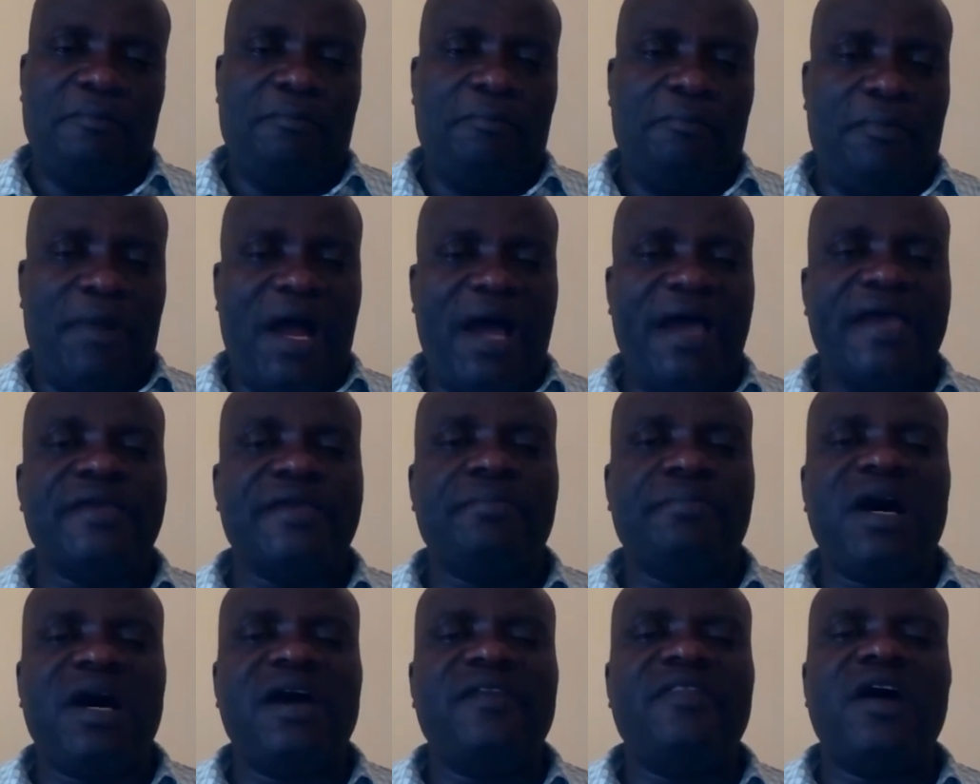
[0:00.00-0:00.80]
My
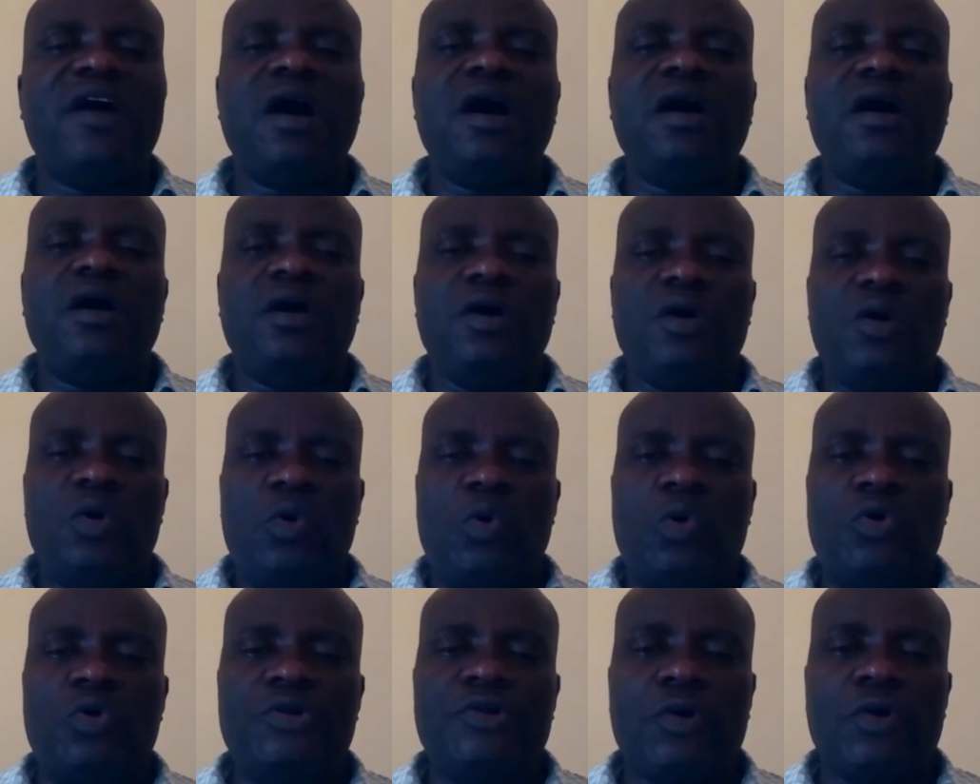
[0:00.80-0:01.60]
mother
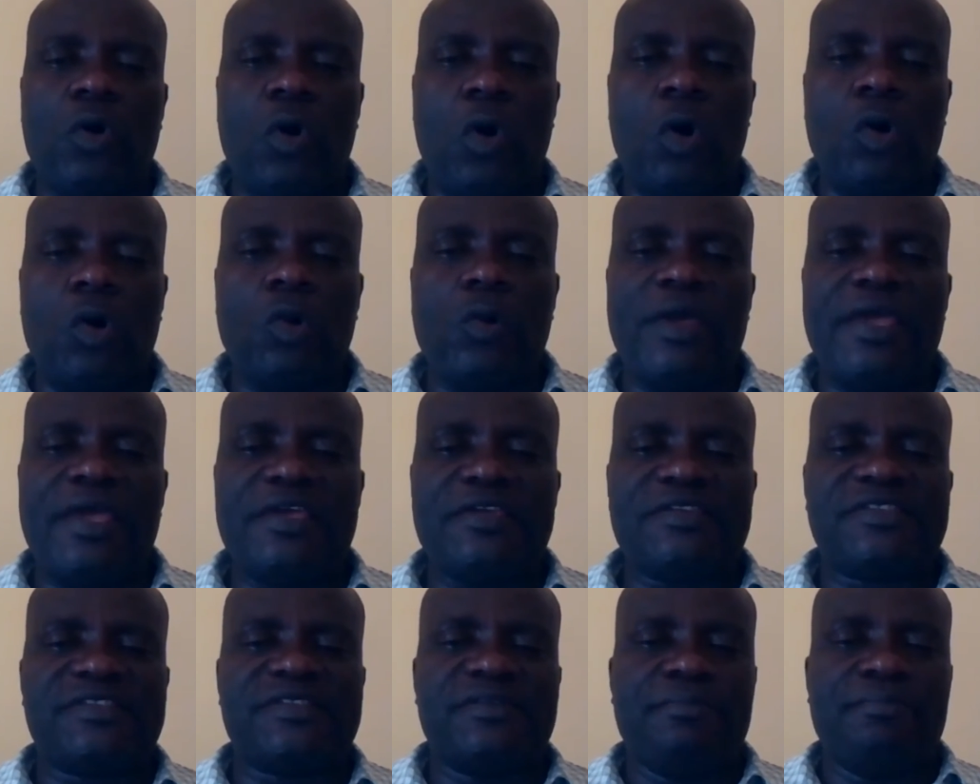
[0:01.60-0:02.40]
would
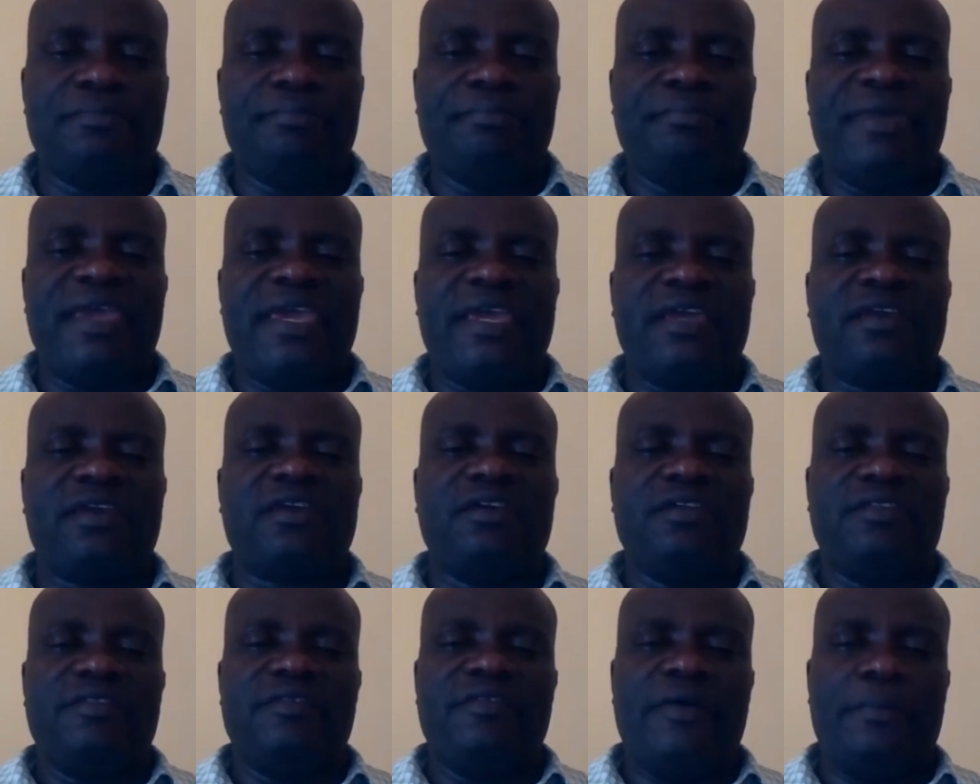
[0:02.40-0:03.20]
always
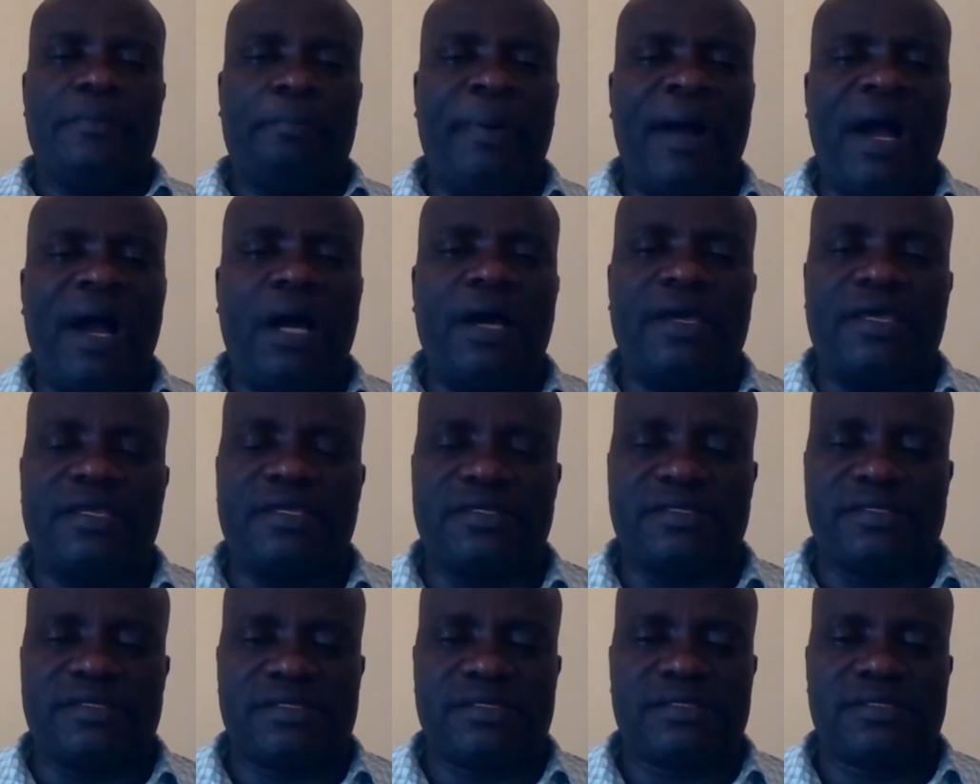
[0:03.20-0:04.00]
make the
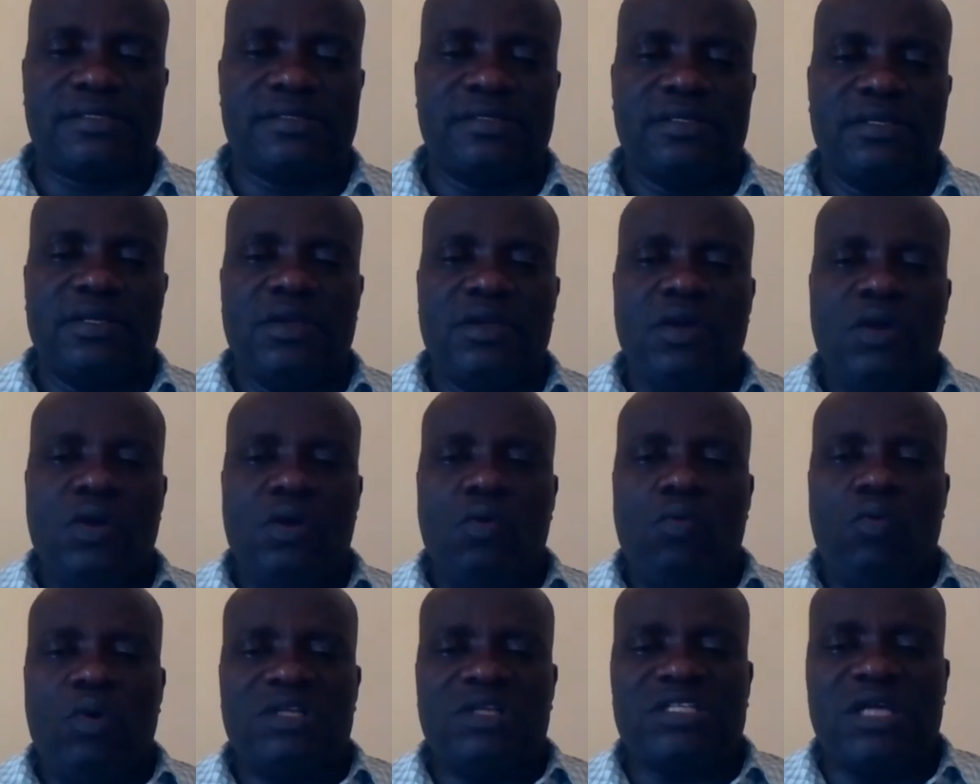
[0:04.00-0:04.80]
pies.
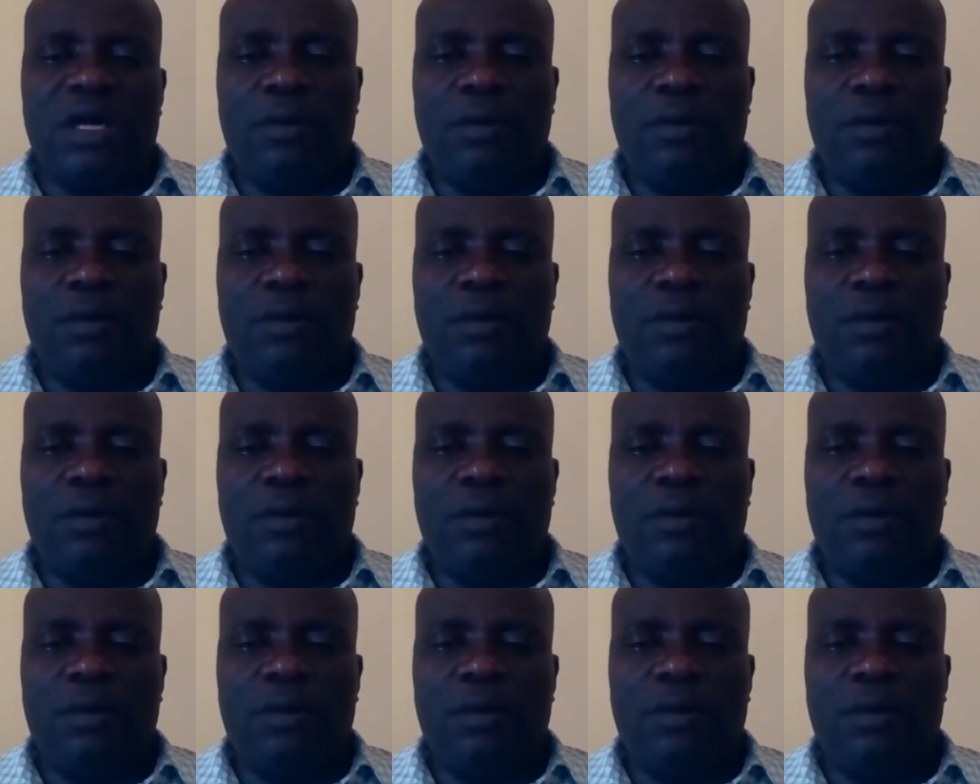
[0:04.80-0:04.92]
What